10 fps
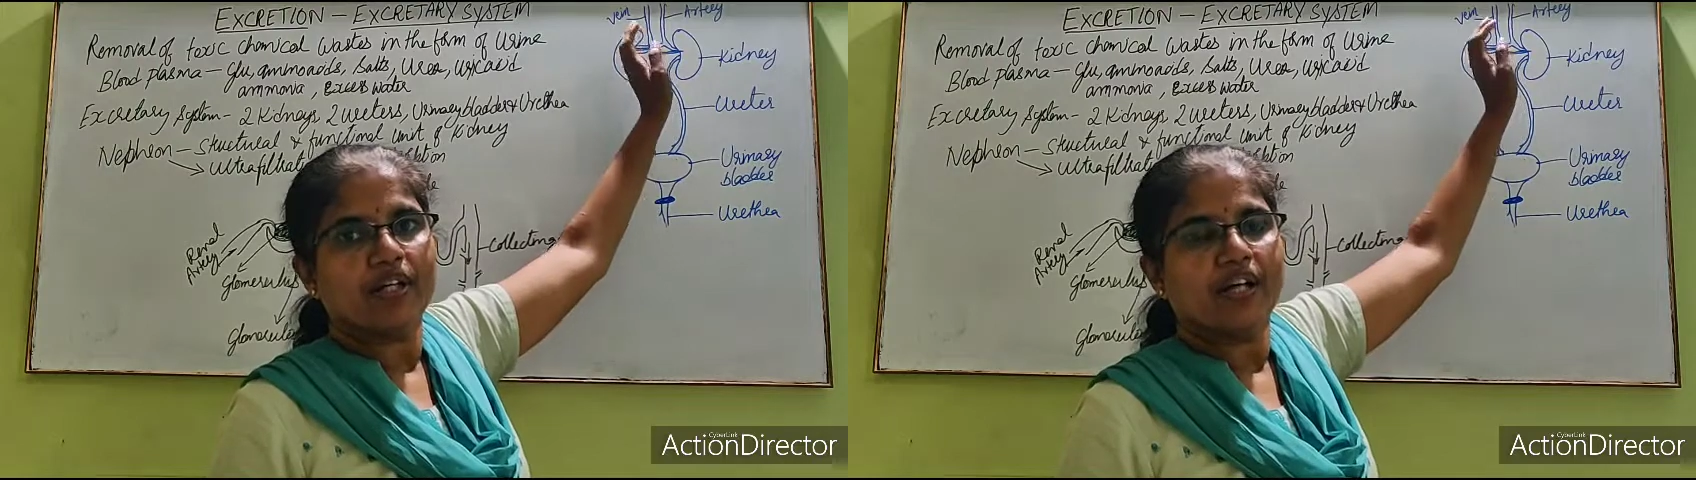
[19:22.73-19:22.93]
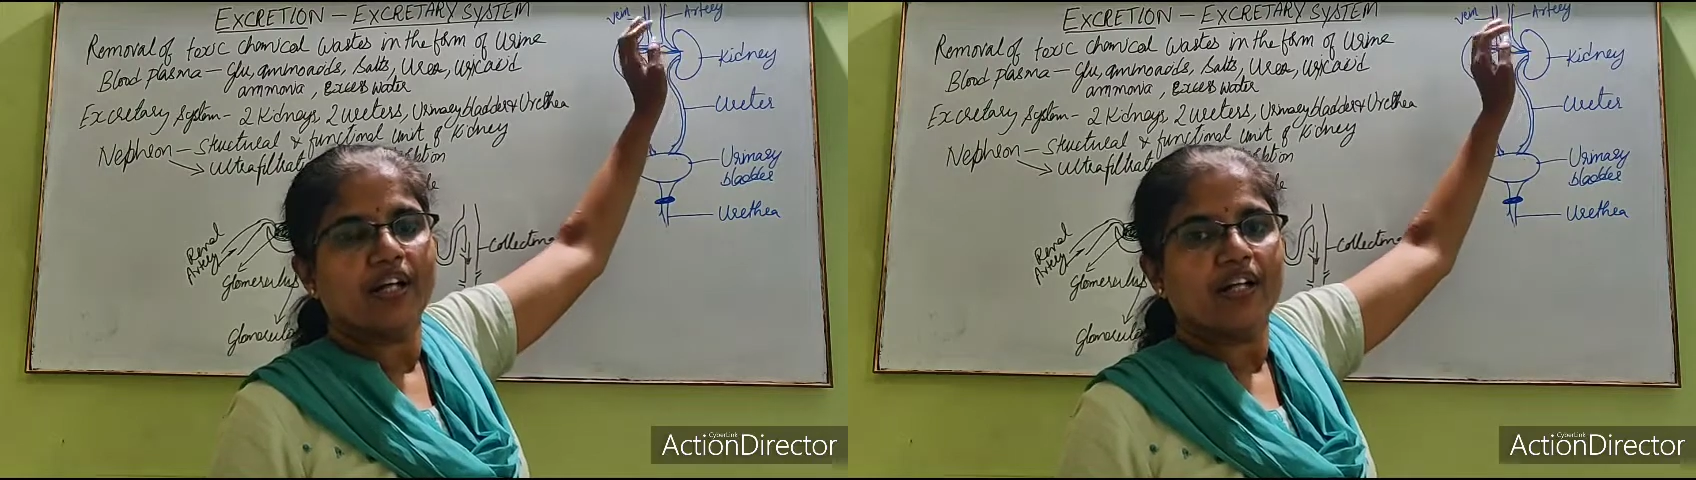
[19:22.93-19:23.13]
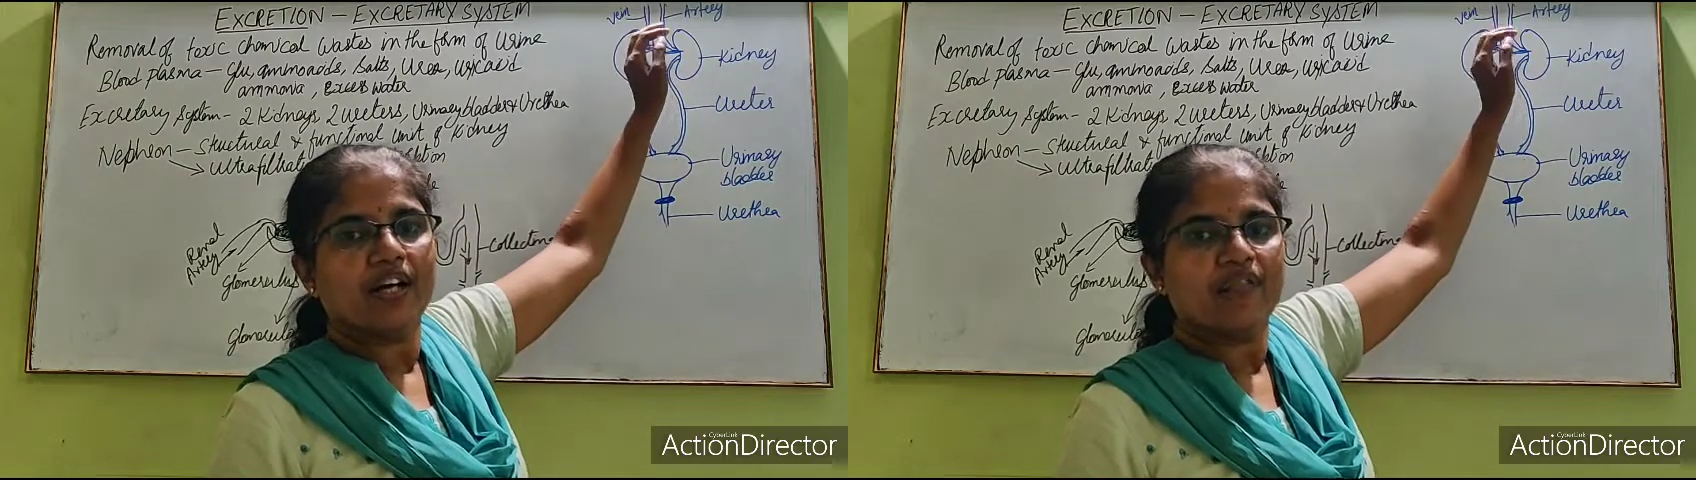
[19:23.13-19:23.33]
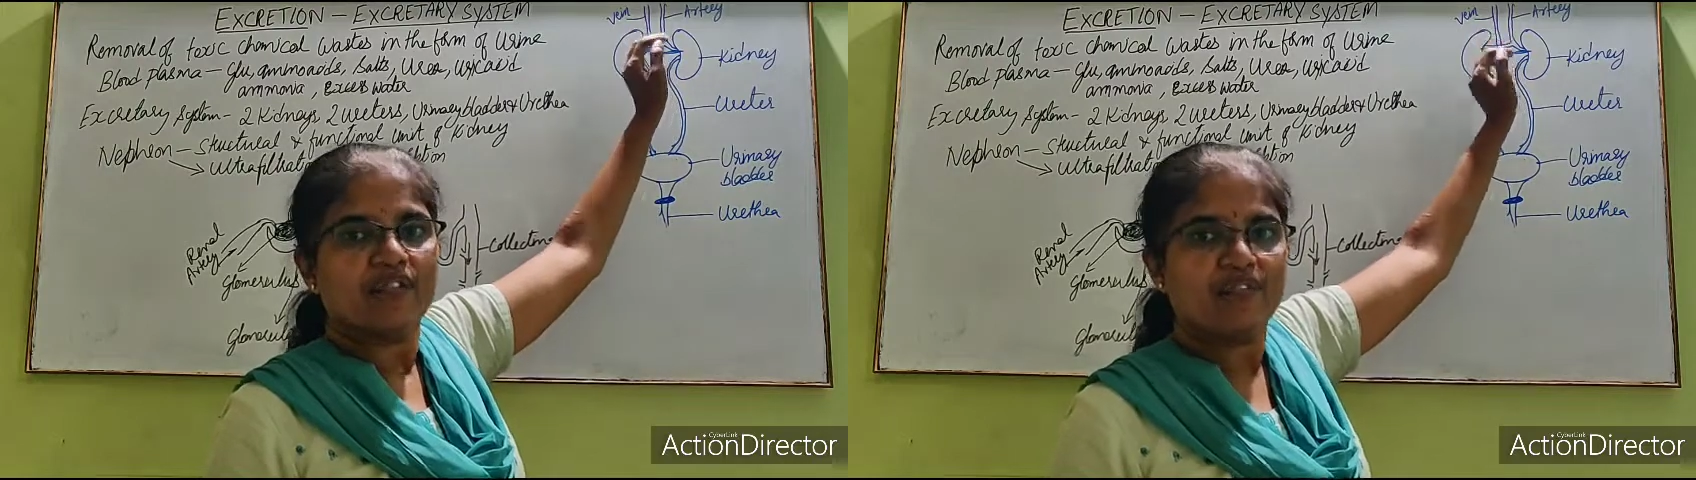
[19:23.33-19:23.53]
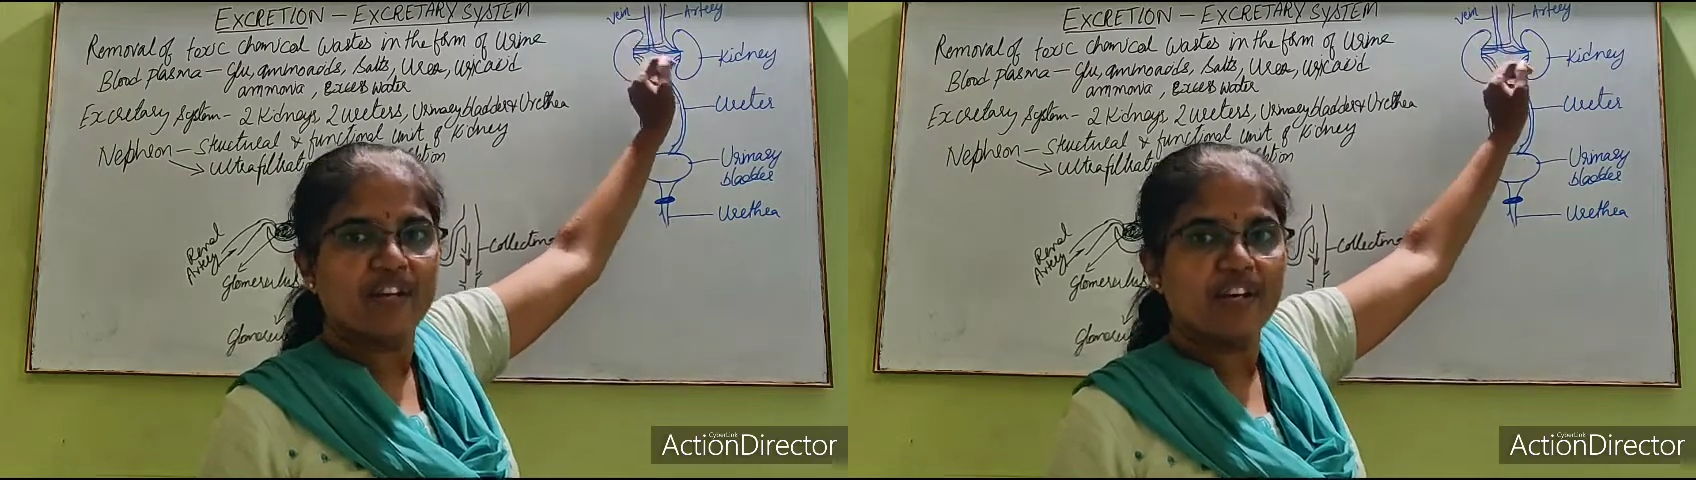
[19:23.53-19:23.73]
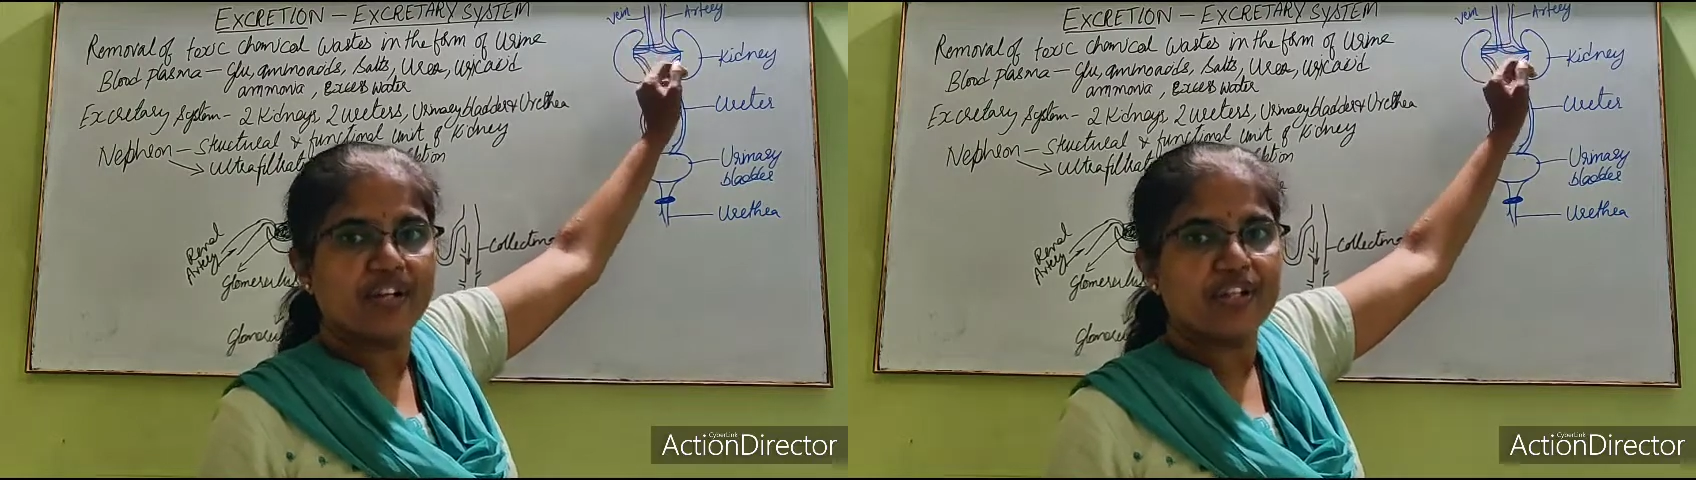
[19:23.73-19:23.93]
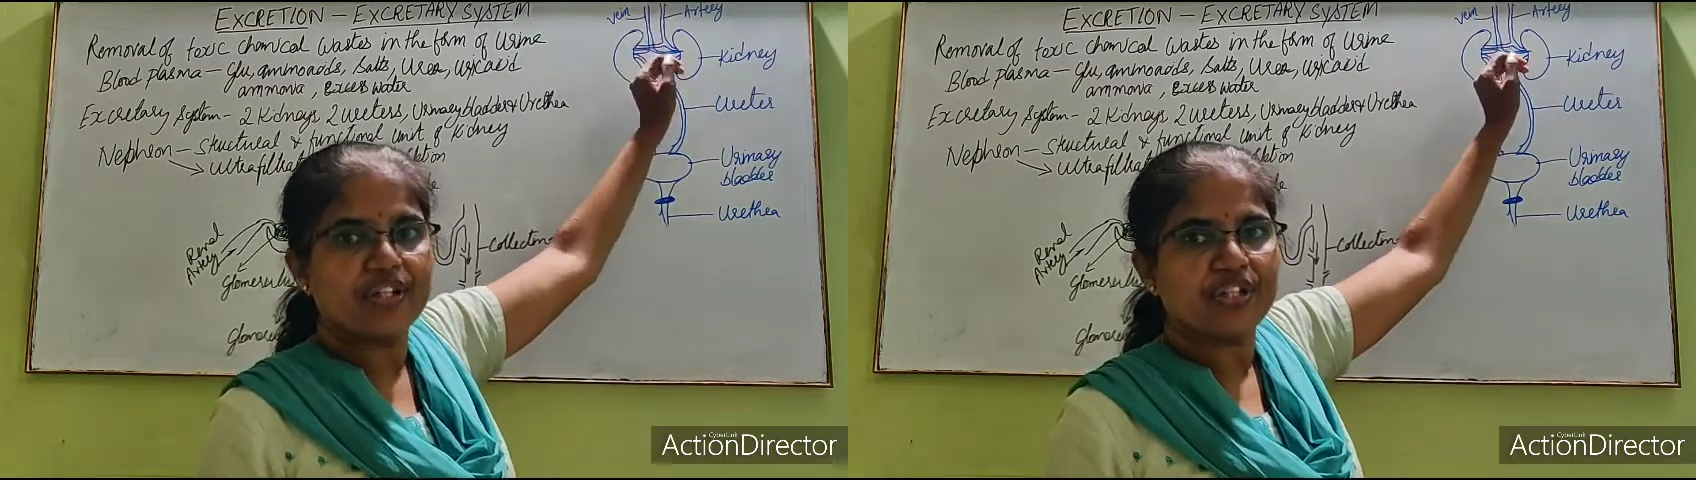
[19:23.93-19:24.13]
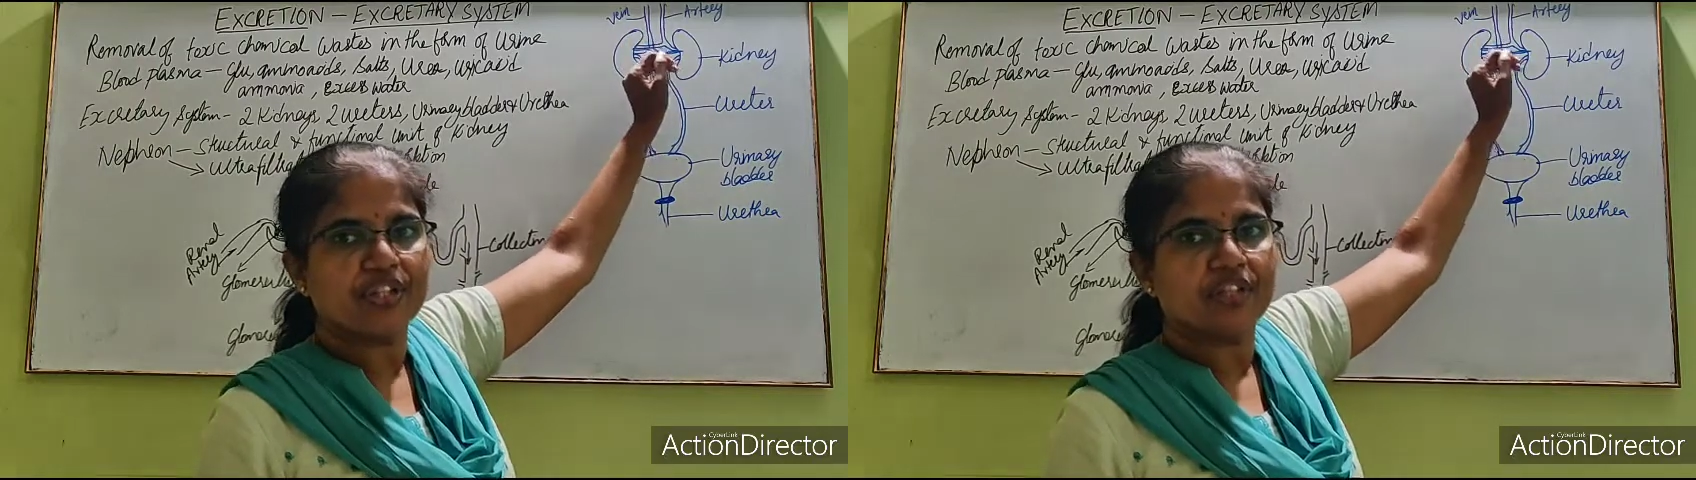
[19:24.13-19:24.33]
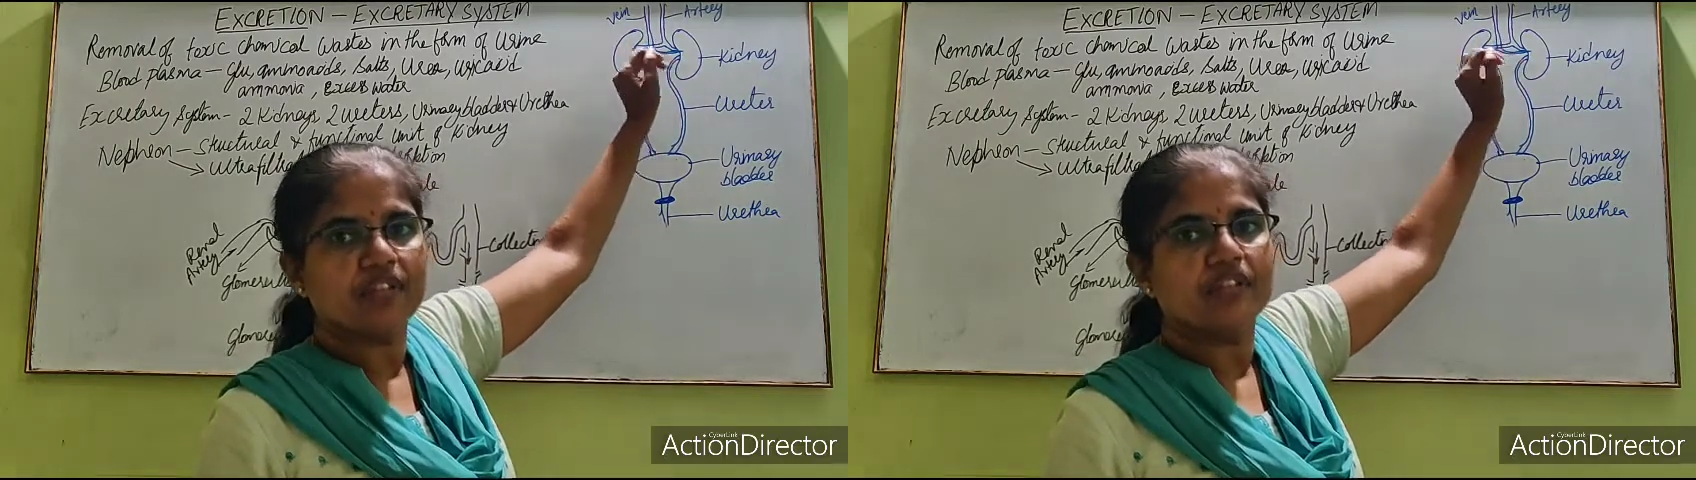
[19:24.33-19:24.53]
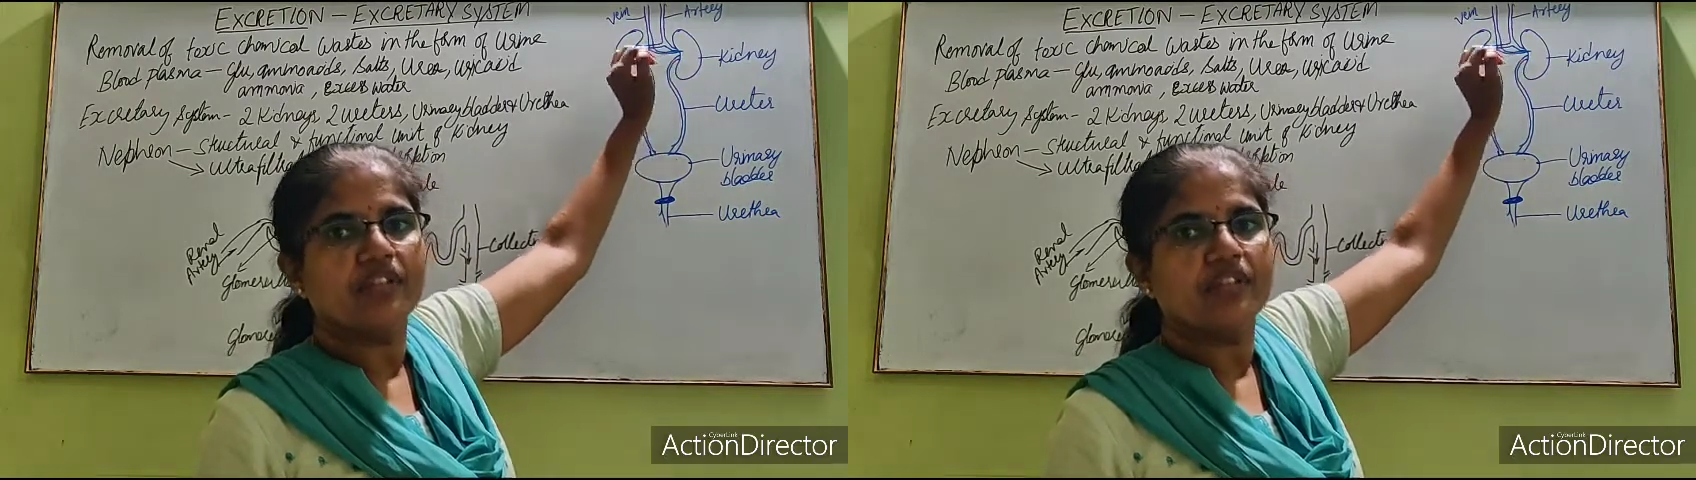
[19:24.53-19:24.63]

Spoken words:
And after filtration,